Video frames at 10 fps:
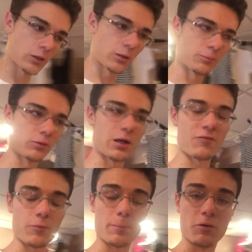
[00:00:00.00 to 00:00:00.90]
Um, so
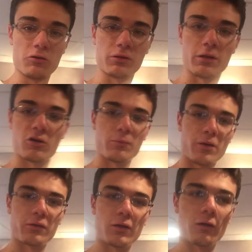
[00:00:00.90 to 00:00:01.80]
everyone posted it, including
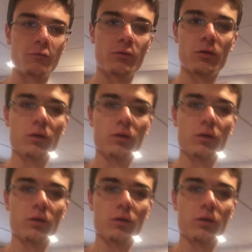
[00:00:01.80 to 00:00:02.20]
myself.